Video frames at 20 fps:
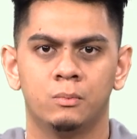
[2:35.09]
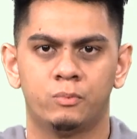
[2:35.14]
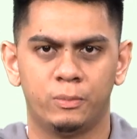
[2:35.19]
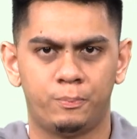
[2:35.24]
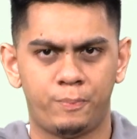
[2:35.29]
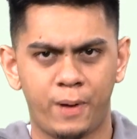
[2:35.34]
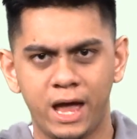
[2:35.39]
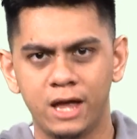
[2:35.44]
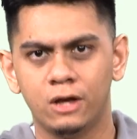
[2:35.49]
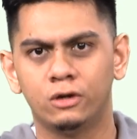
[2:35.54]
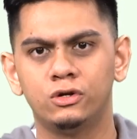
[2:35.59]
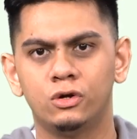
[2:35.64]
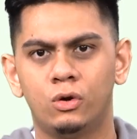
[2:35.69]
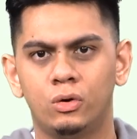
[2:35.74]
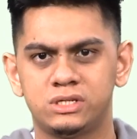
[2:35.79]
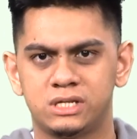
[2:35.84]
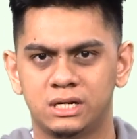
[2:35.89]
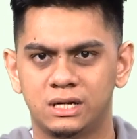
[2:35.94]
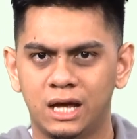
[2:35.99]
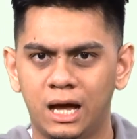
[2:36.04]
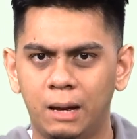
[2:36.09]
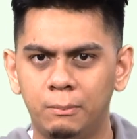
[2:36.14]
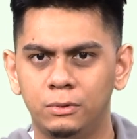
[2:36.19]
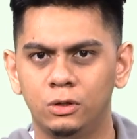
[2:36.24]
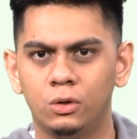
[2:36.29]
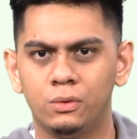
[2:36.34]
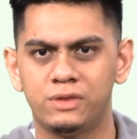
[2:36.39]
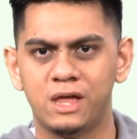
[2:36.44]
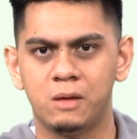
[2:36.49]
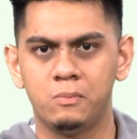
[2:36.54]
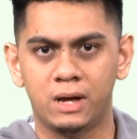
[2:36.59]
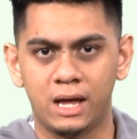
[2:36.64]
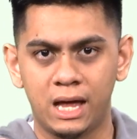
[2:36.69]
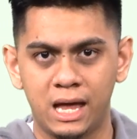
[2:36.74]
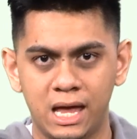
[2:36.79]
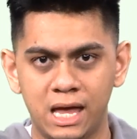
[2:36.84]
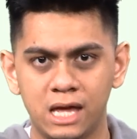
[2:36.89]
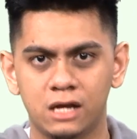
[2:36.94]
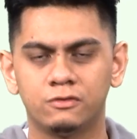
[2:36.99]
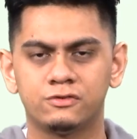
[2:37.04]
Prepare your notes and upload them
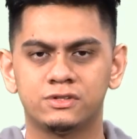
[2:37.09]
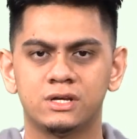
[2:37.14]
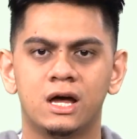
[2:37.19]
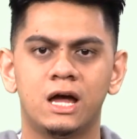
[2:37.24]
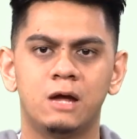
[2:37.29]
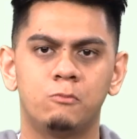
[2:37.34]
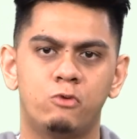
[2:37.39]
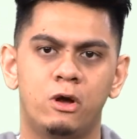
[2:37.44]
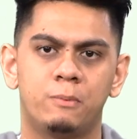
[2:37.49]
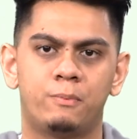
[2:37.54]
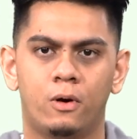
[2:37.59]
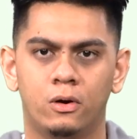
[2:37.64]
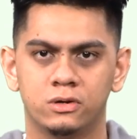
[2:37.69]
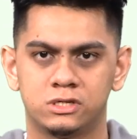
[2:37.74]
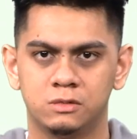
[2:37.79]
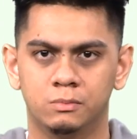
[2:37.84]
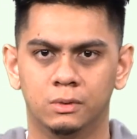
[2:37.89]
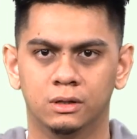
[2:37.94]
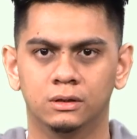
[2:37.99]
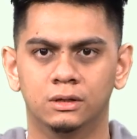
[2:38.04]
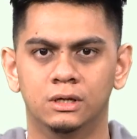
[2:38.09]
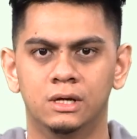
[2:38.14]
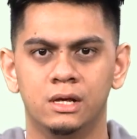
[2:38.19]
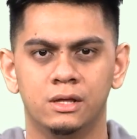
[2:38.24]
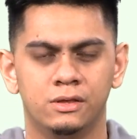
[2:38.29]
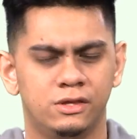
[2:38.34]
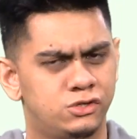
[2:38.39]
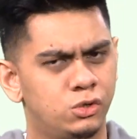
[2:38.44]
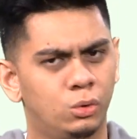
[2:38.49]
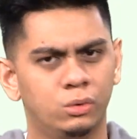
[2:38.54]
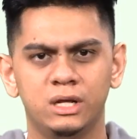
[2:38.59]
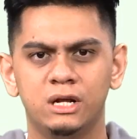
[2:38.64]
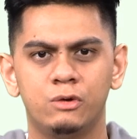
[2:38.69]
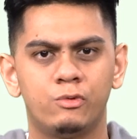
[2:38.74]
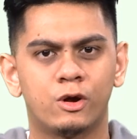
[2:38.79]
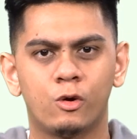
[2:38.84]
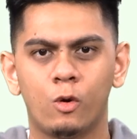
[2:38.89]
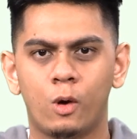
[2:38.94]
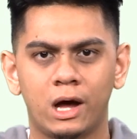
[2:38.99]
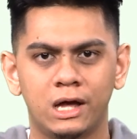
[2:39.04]
ahead of time where possible. This only
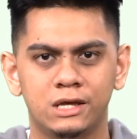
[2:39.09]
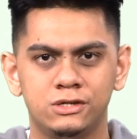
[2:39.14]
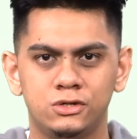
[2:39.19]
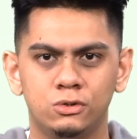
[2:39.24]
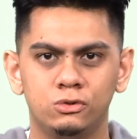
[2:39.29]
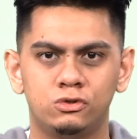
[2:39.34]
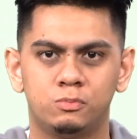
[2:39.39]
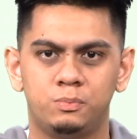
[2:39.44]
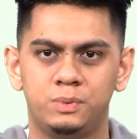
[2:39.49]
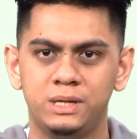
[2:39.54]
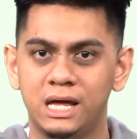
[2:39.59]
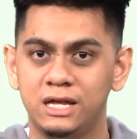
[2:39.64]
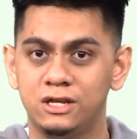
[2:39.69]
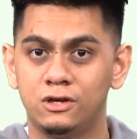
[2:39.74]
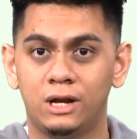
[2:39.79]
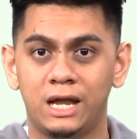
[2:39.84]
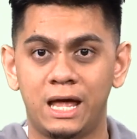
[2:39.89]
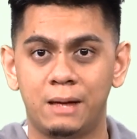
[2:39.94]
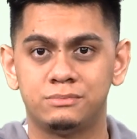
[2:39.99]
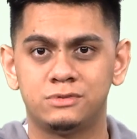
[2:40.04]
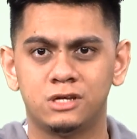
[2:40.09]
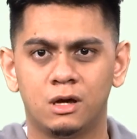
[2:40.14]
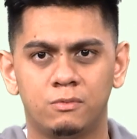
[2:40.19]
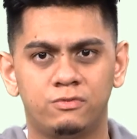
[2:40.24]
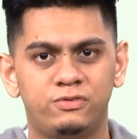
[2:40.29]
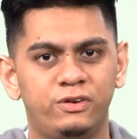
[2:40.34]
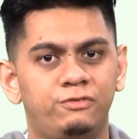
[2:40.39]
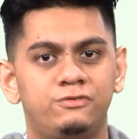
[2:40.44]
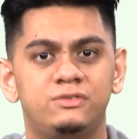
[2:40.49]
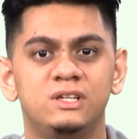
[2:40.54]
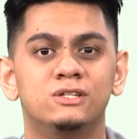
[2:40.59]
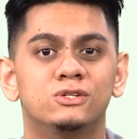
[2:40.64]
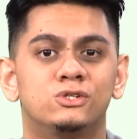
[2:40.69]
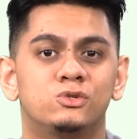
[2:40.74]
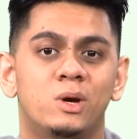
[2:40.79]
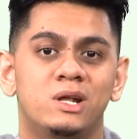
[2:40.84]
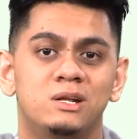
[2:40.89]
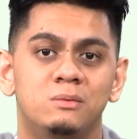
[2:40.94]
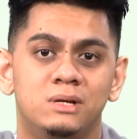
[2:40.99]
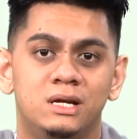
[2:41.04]
requires you to be at your laptop 15 to
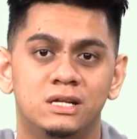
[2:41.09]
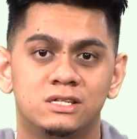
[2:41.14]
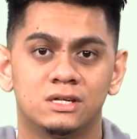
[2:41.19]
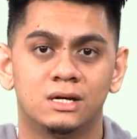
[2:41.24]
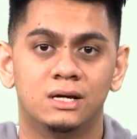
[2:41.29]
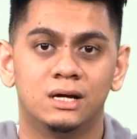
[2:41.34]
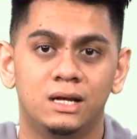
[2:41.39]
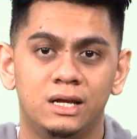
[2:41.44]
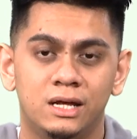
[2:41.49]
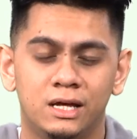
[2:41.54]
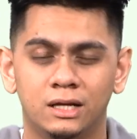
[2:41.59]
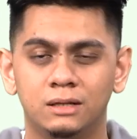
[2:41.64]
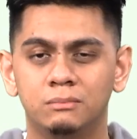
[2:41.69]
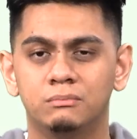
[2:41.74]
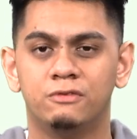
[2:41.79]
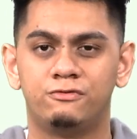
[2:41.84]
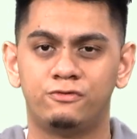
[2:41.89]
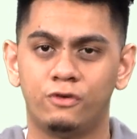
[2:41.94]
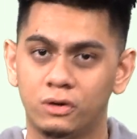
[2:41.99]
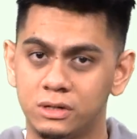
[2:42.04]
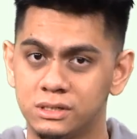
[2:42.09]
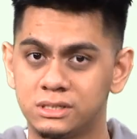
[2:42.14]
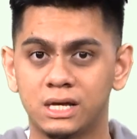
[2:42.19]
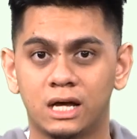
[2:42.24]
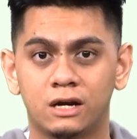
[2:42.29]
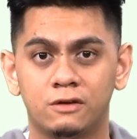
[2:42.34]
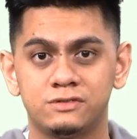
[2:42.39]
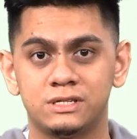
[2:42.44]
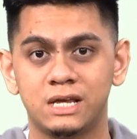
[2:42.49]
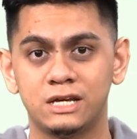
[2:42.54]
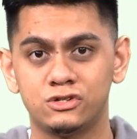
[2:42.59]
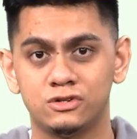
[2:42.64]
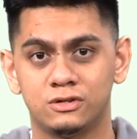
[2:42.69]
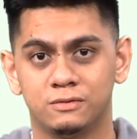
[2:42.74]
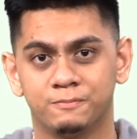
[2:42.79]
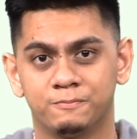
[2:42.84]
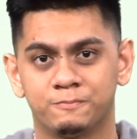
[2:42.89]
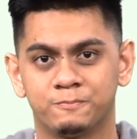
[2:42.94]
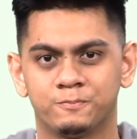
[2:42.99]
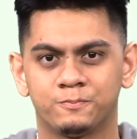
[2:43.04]
20 minutes earlier before the start of
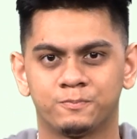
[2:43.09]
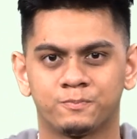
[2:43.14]
session.